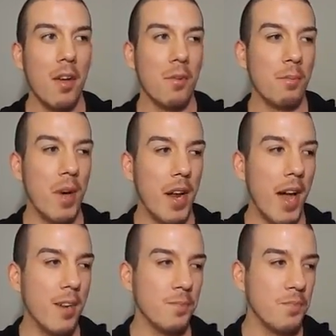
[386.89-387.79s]
But
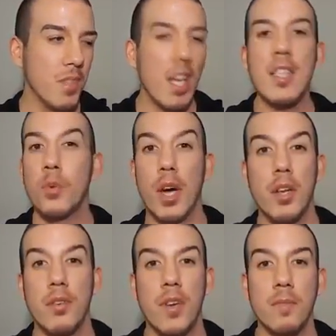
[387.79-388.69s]
um, it's
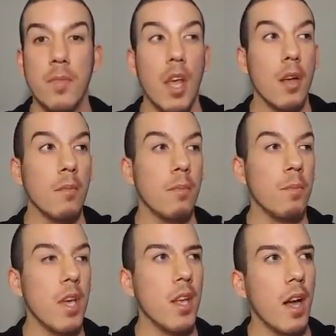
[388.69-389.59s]
wonderful.
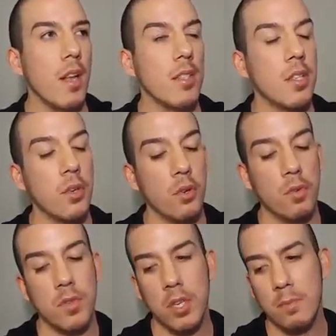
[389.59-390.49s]
Be,
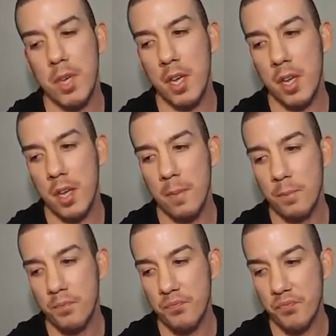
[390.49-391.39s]
to, to be
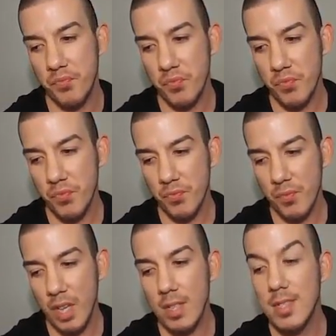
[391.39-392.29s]

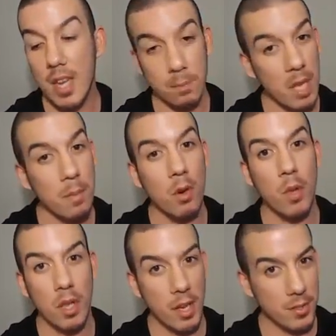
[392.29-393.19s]
some people
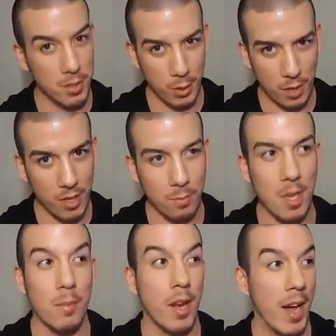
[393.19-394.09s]
will disagree with
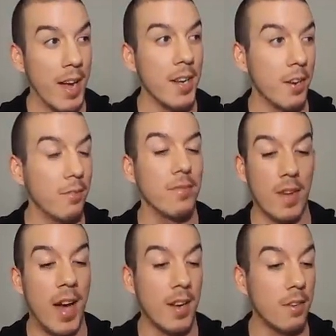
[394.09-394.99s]
me, but I don't.
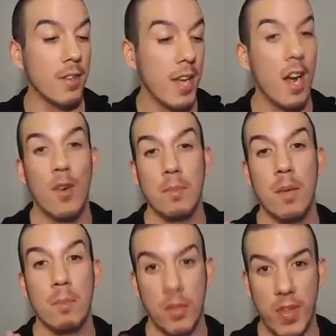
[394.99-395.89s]
I don't care what
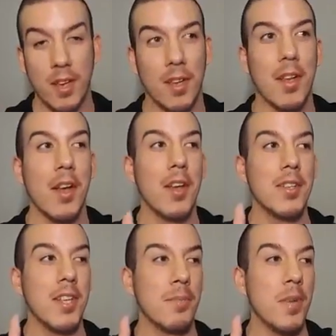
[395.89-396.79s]
people think.
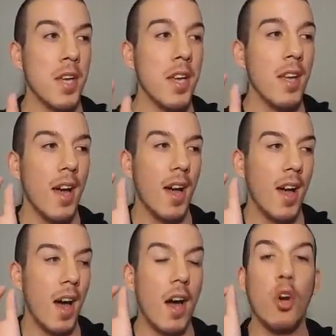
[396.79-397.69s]
To be
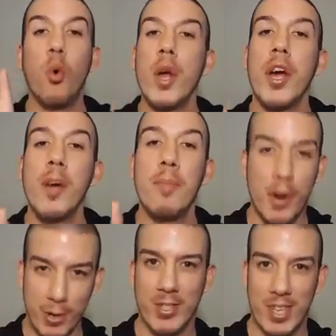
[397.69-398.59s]
a queer
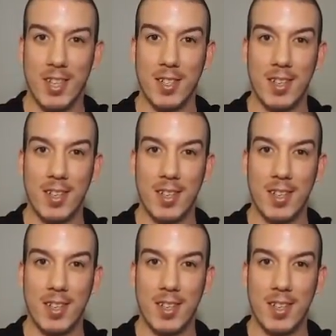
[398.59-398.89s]
person